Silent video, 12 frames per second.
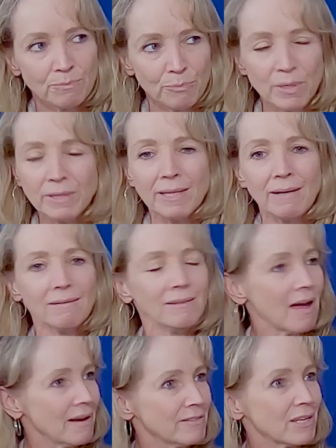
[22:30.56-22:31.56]
put their
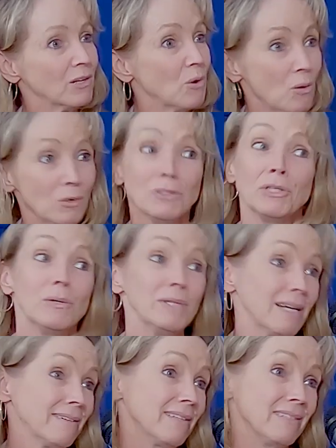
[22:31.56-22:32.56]
lives on hold to go
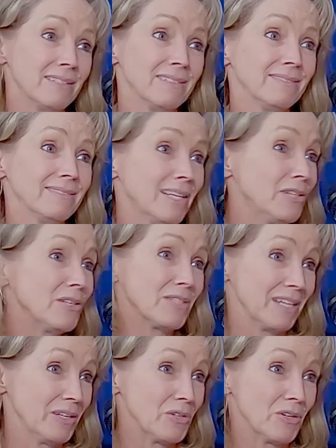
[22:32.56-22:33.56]
down to the
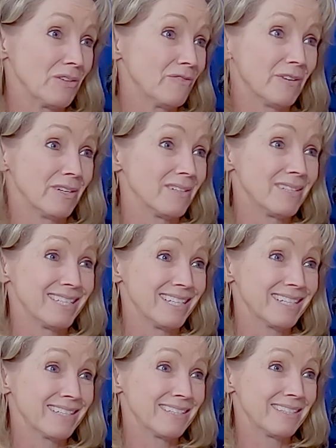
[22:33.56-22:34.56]
legislature for
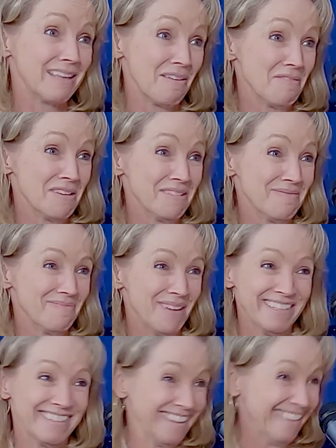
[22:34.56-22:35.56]
6-7
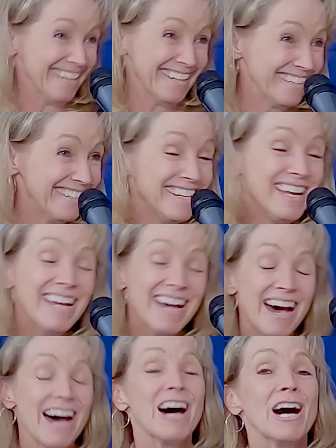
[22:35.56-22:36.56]
months of the year.
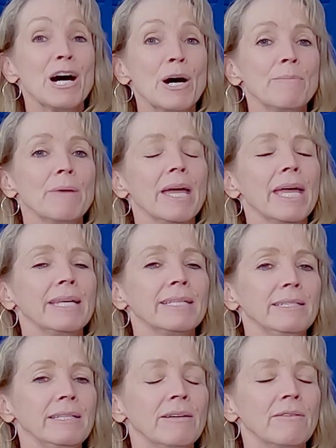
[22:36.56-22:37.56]
And,
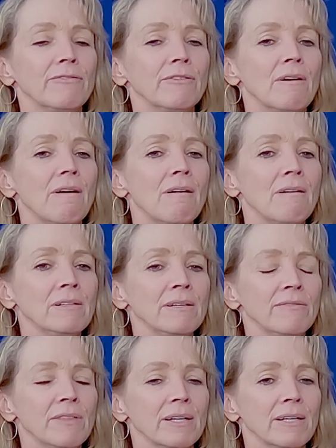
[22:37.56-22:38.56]
for all
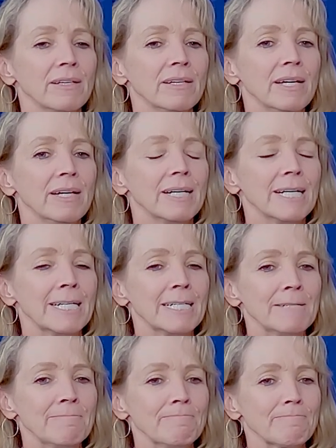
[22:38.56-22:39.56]
of the
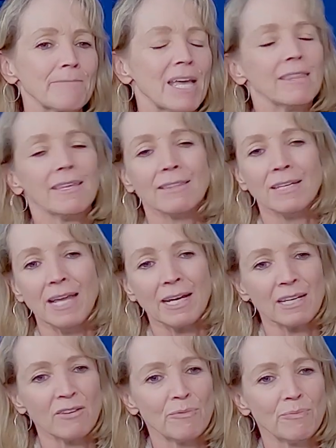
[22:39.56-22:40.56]
I think the
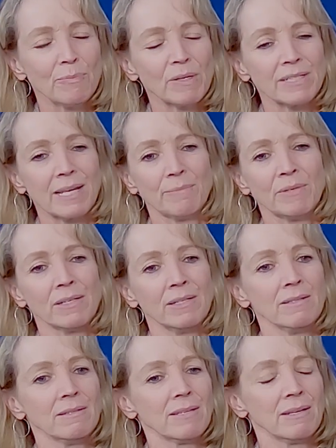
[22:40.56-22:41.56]
negative
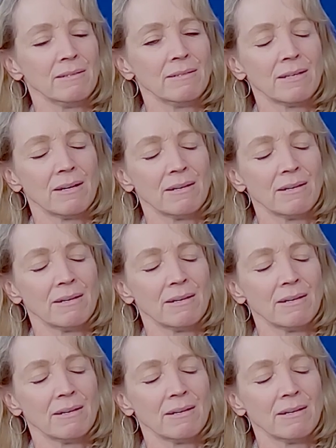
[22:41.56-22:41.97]
perceptions and